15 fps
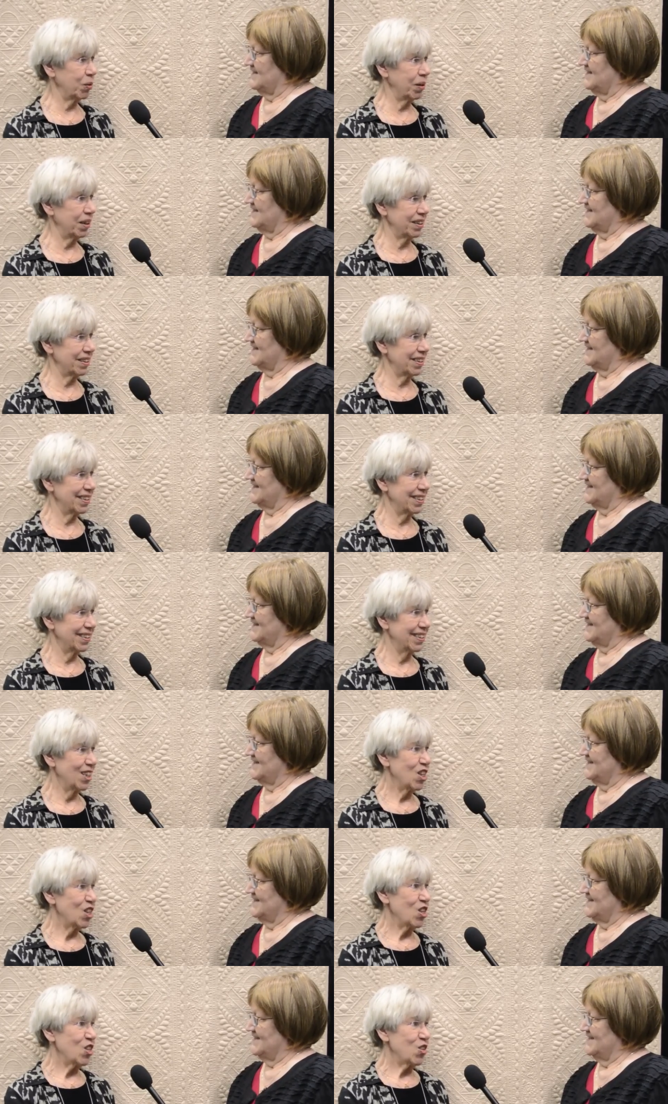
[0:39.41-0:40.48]
Speaker 1: quilt.
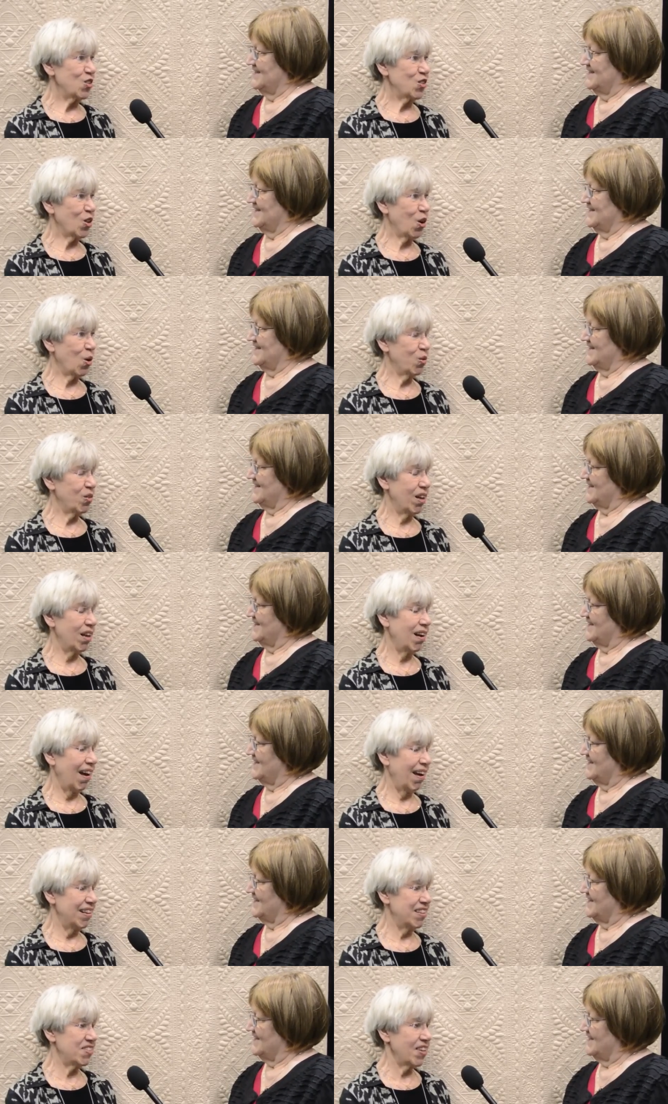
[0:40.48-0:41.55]
So then
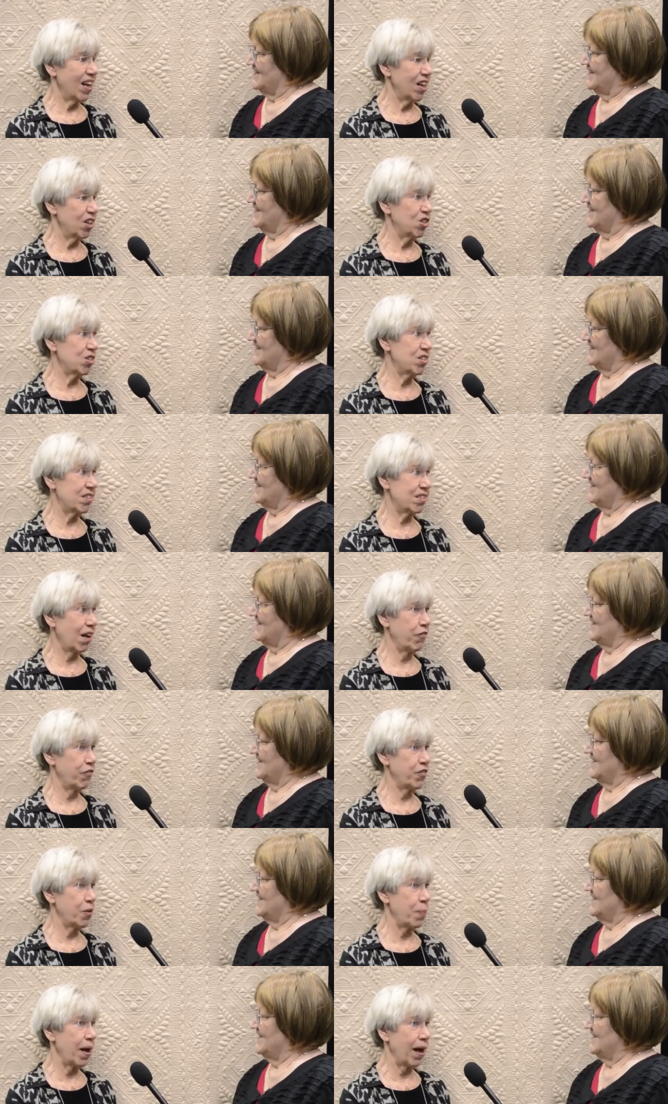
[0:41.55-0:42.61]
I decided to stuff
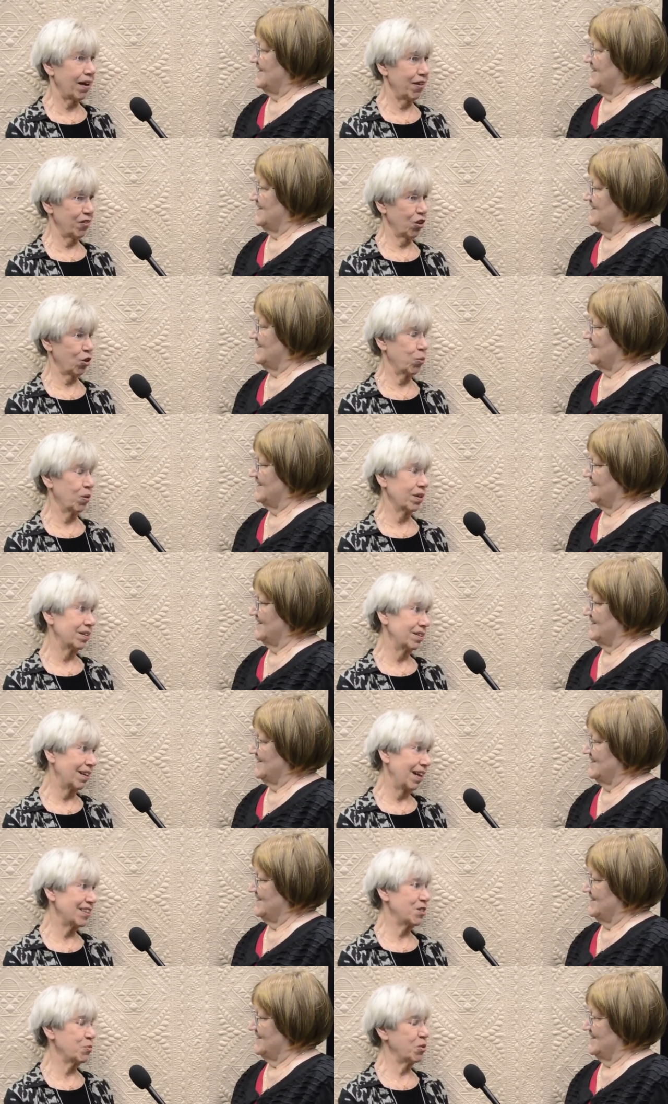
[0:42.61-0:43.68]
the back of the quilt, and
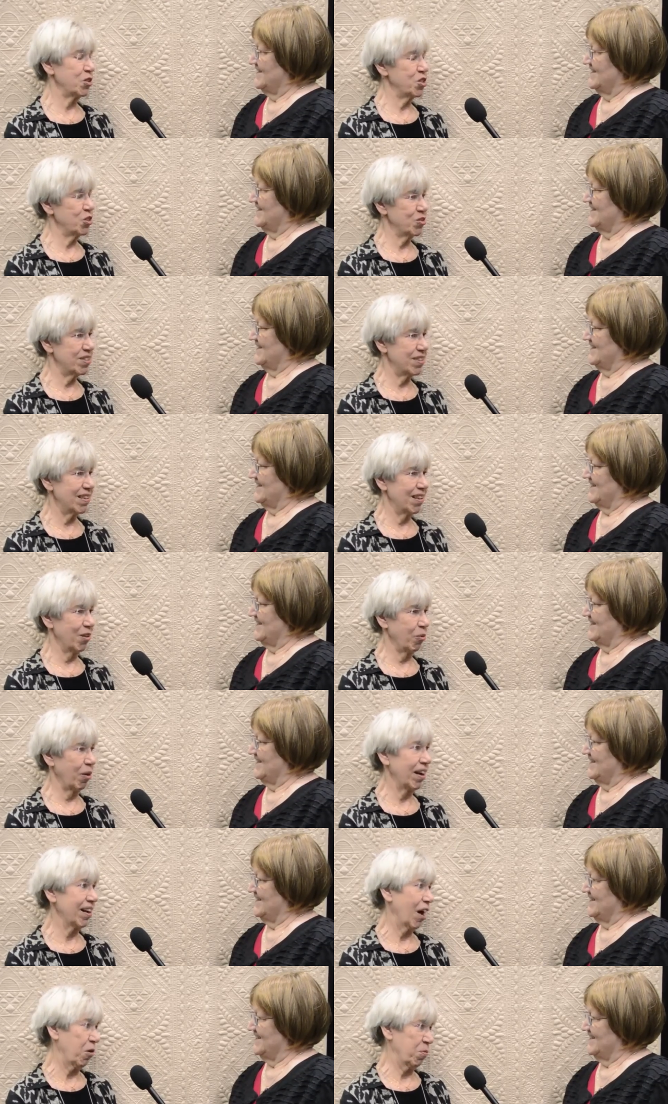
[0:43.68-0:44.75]
that's what you're seeing
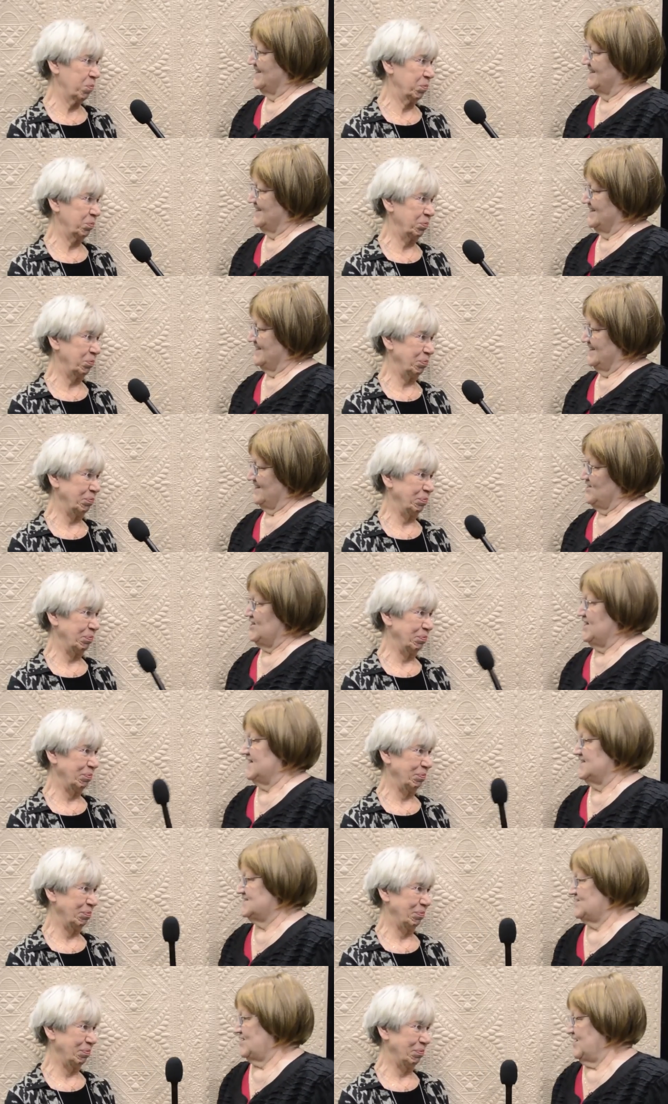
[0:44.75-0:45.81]
right now.
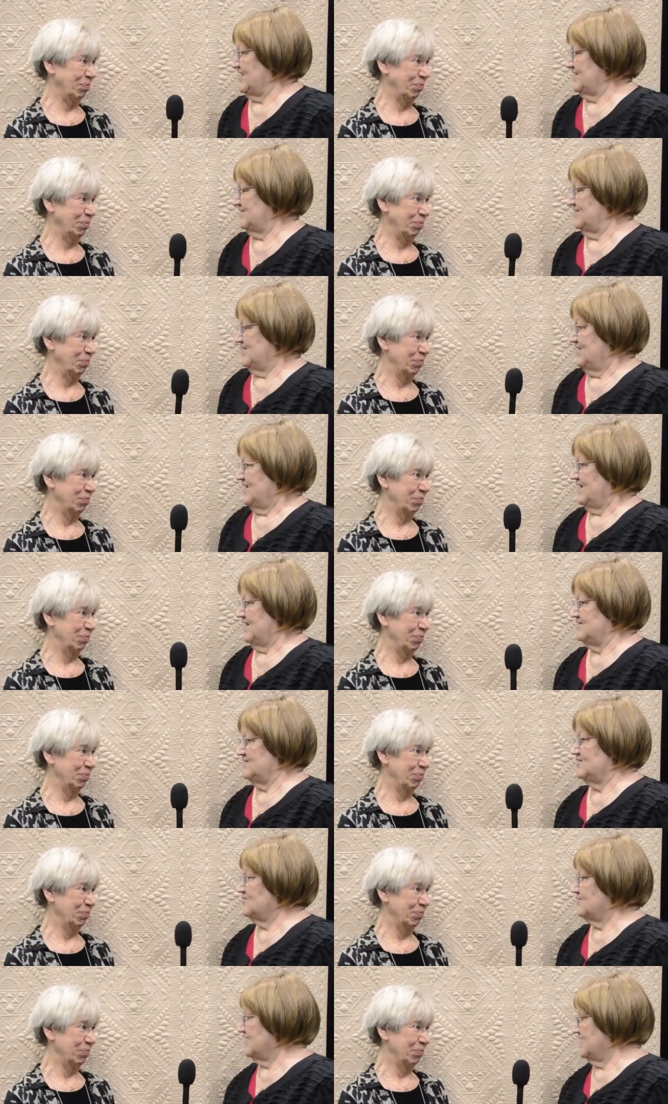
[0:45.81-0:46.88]
Speaker 2: Yes, and and
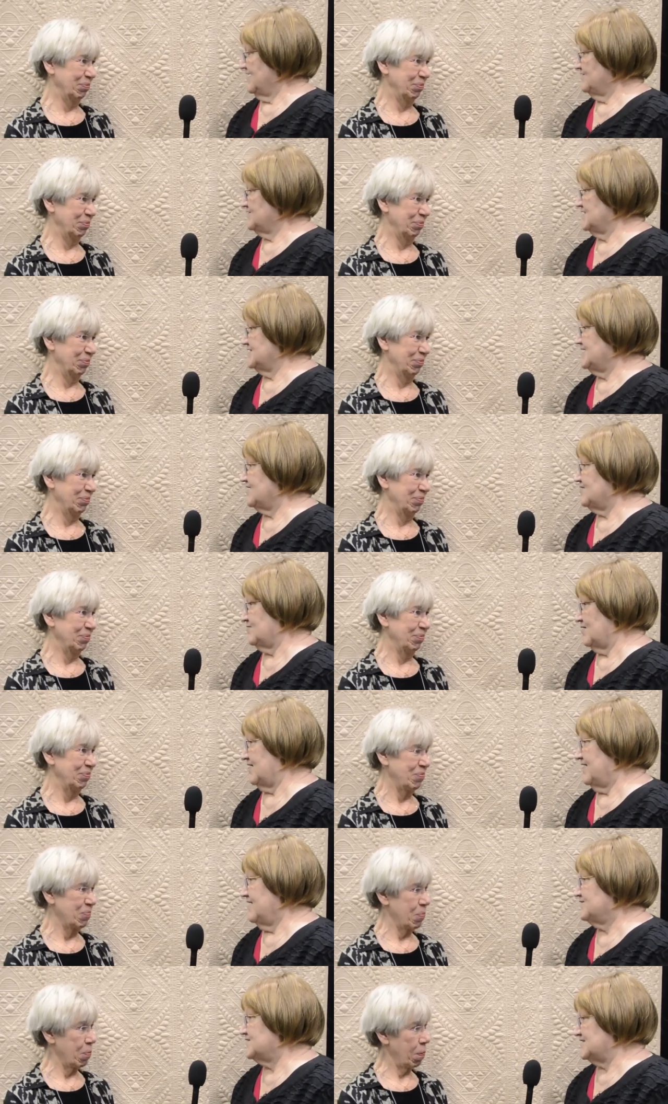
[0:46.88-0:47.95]
you know I have to tell
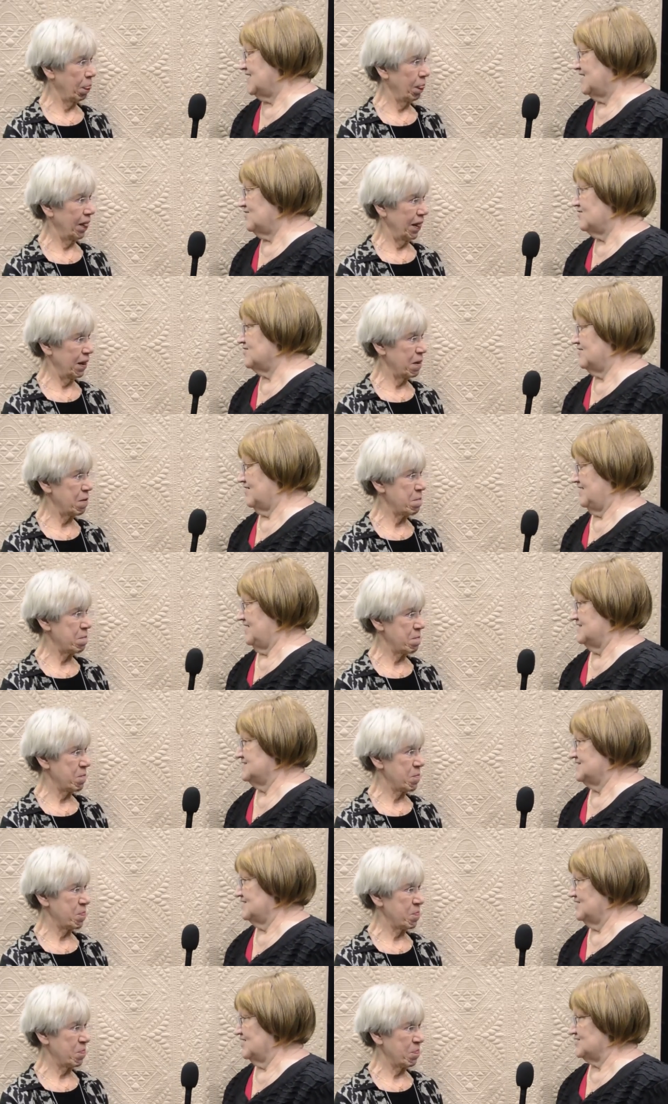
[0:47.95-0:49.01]
I have to tell our
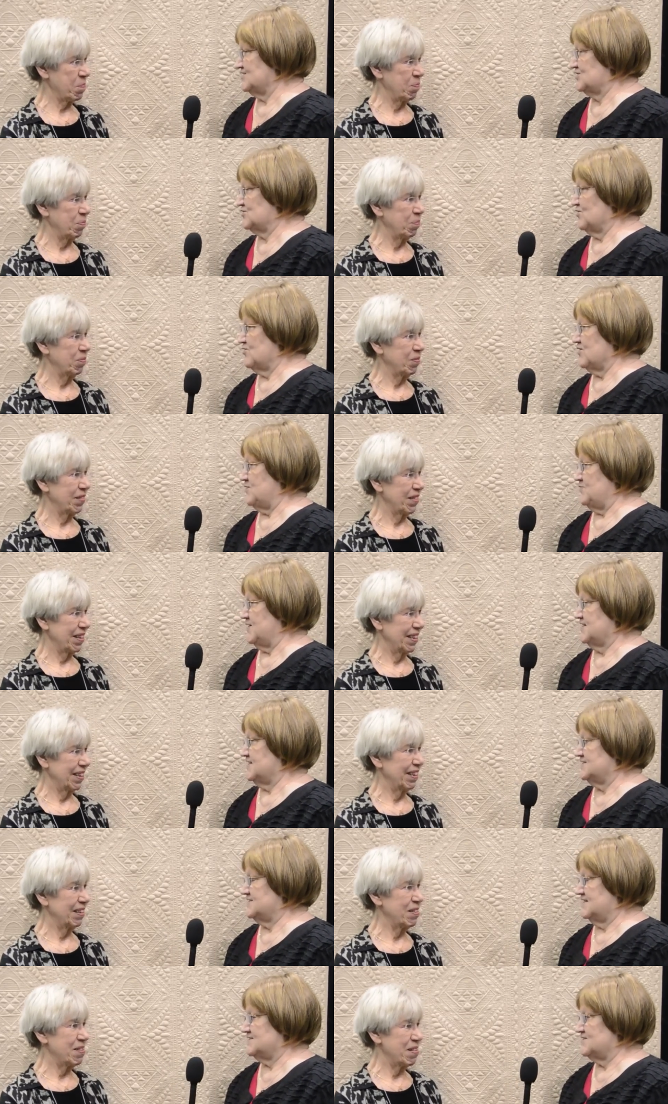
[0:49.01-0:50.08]
audience a little story
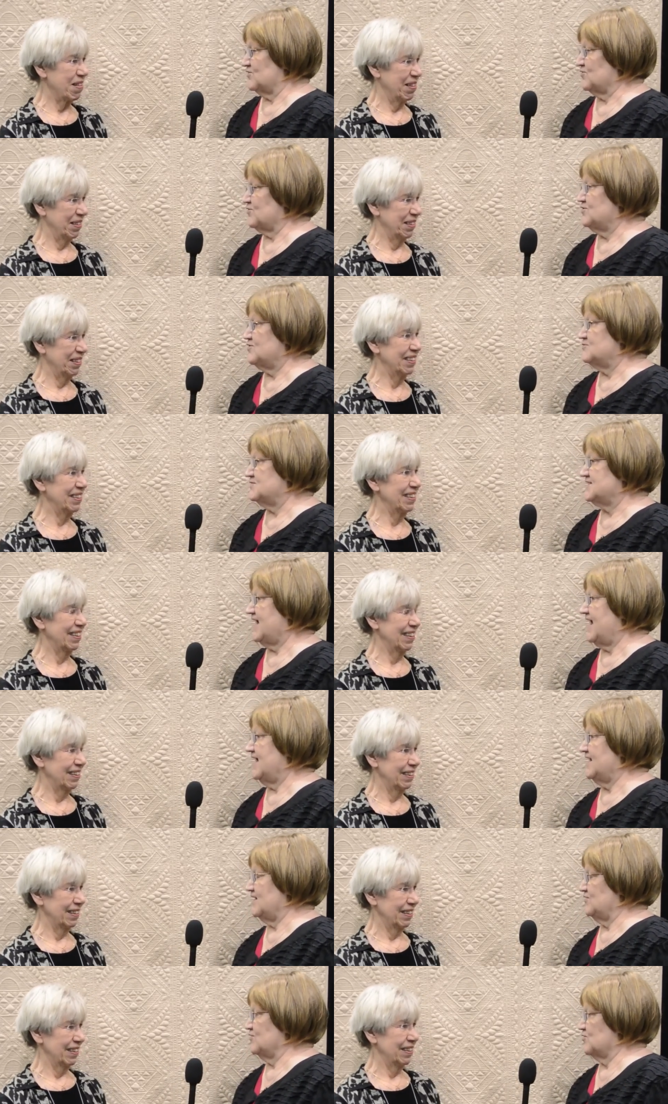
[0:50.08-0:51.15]
because as the crew was
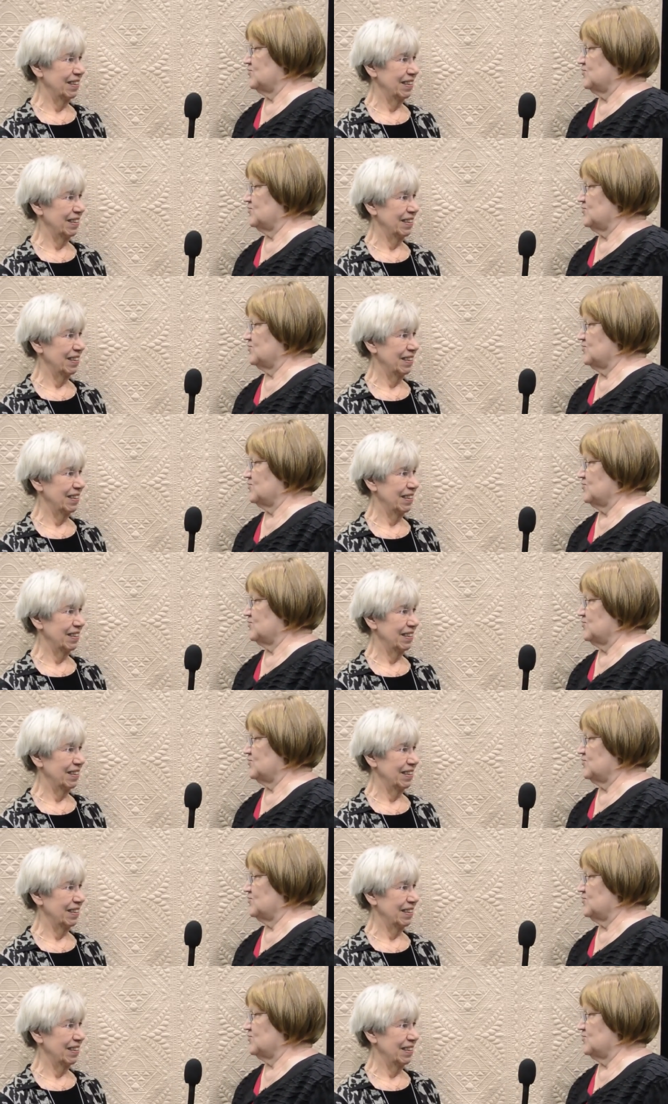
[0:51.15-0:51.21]
hanging the